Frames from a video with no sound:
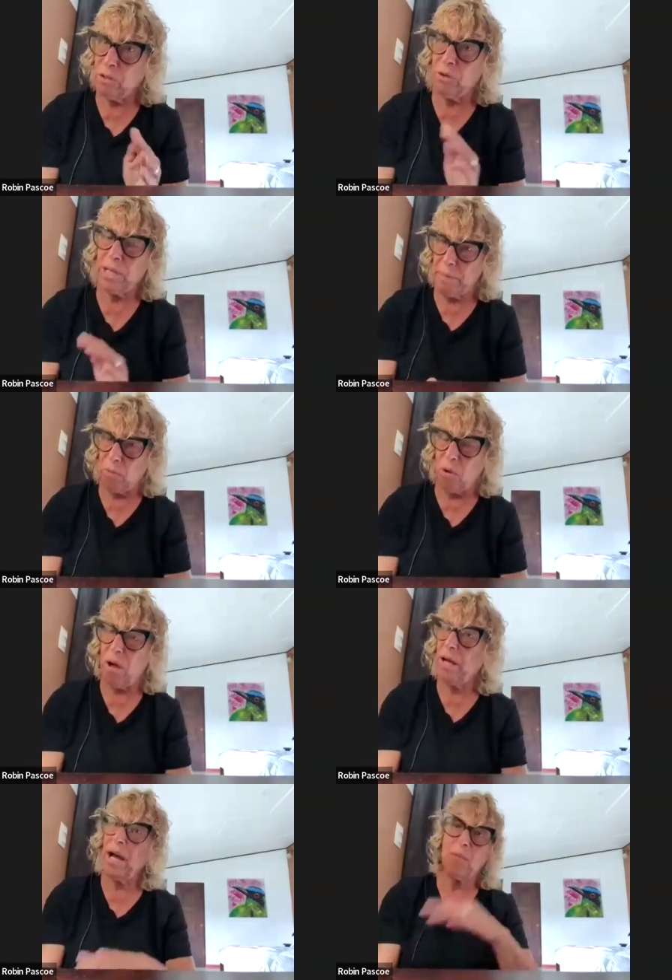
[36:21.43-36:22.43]
Don't get me
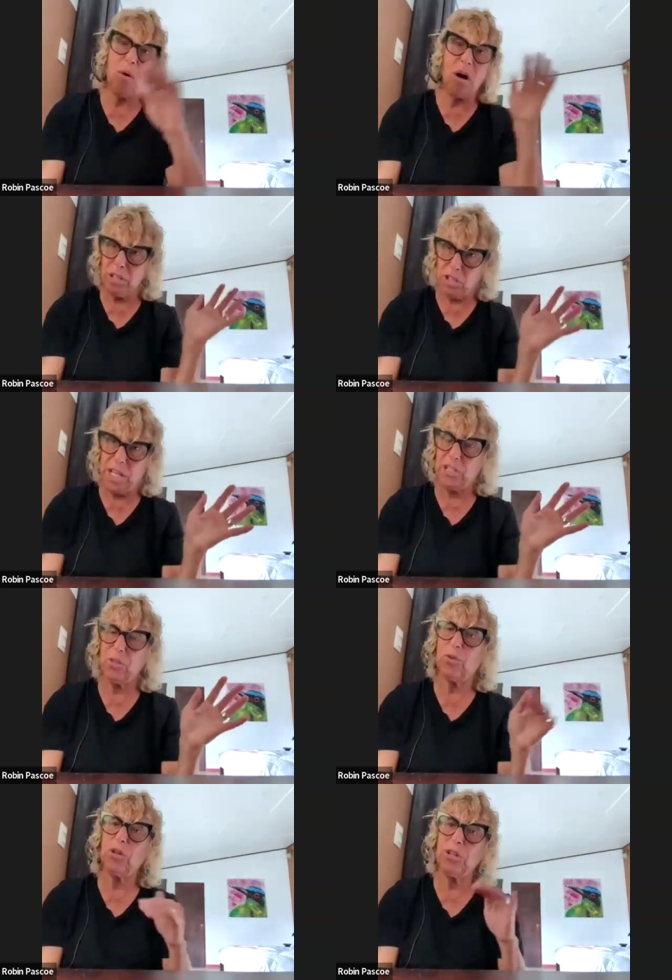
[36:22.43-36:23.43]
wrong. I want you to change the
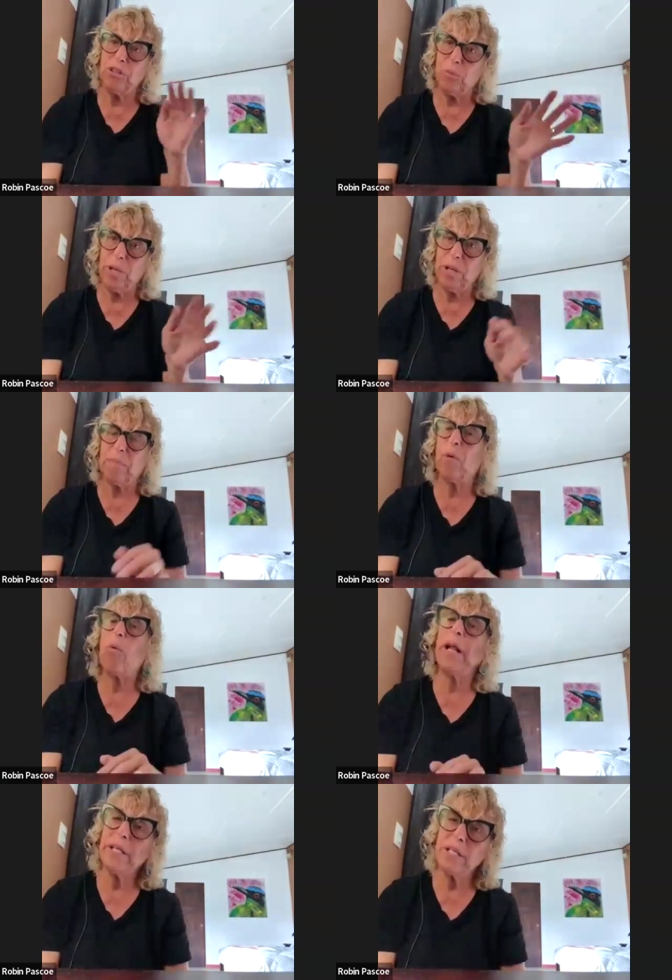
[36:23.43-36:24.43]
world and you will, but
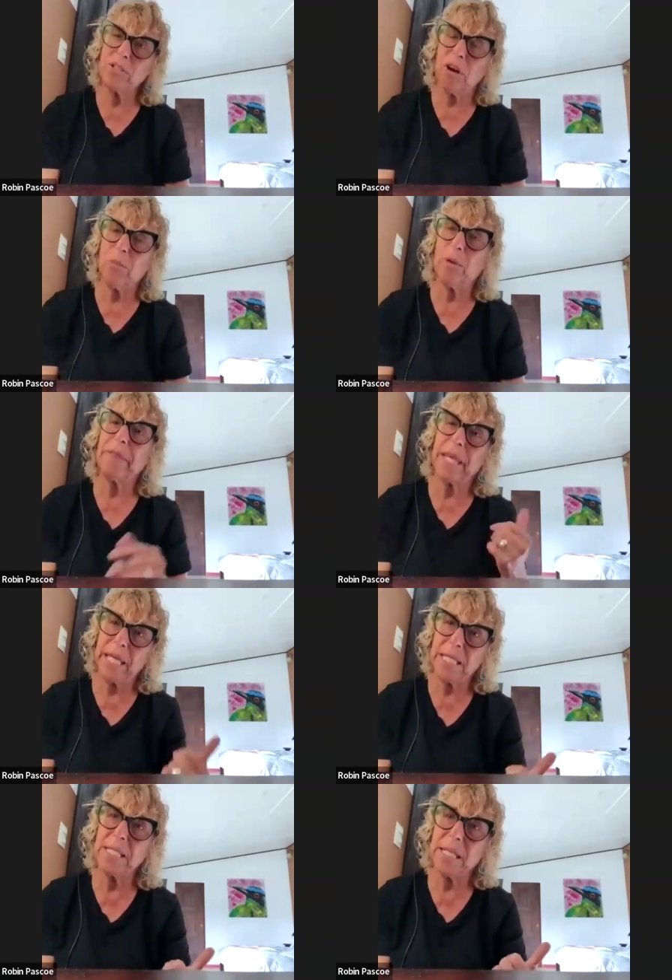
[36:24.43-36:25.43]
why don't you start with the
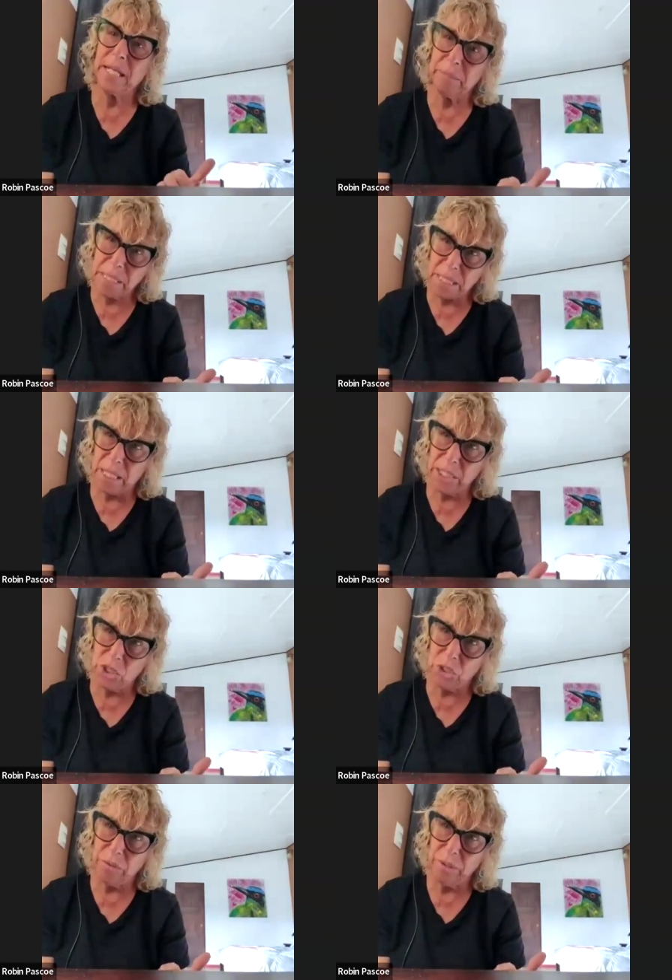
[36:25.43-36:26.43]
kids sitting beside
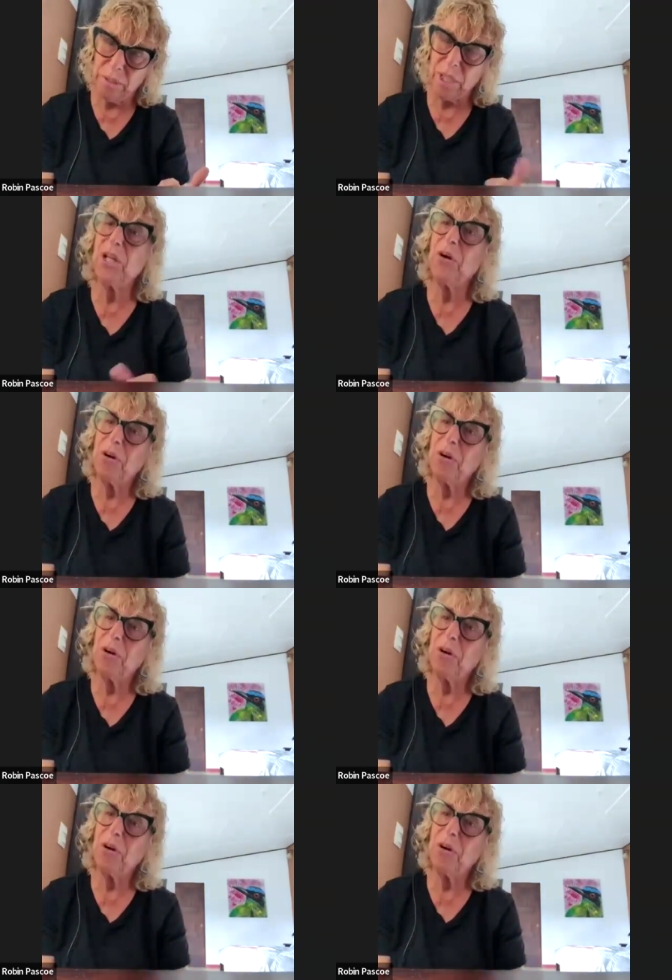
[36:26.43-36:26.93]
you? You know,